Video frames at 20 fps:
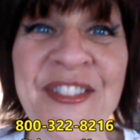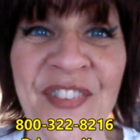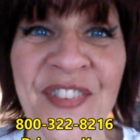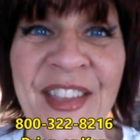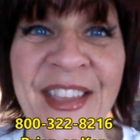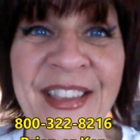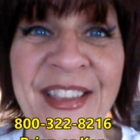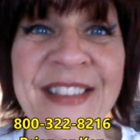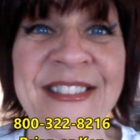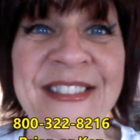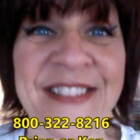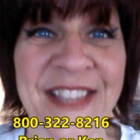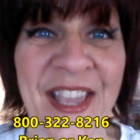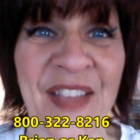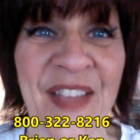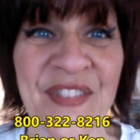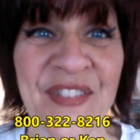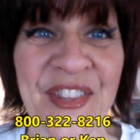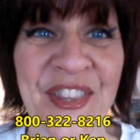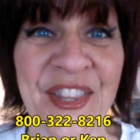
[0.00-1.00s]
Vegas
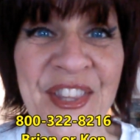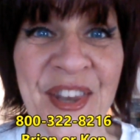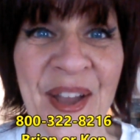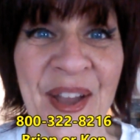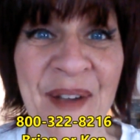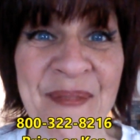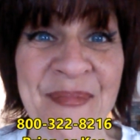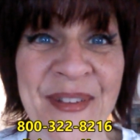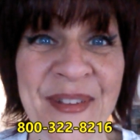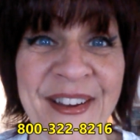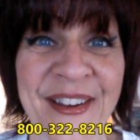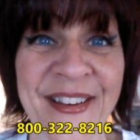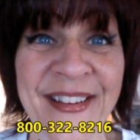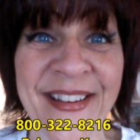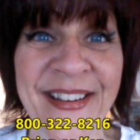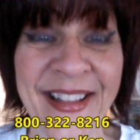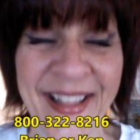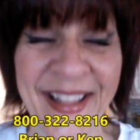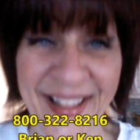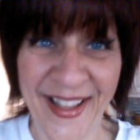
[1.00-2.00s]
gave you the
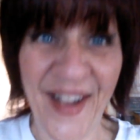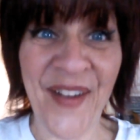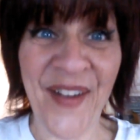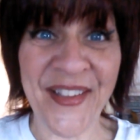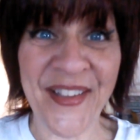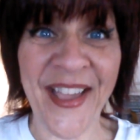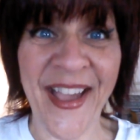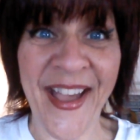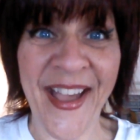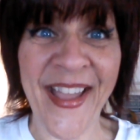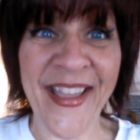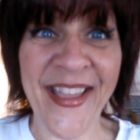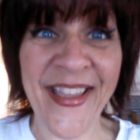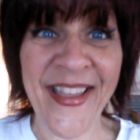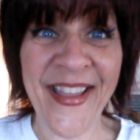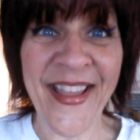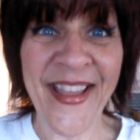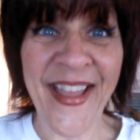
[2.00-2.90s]
number, okay?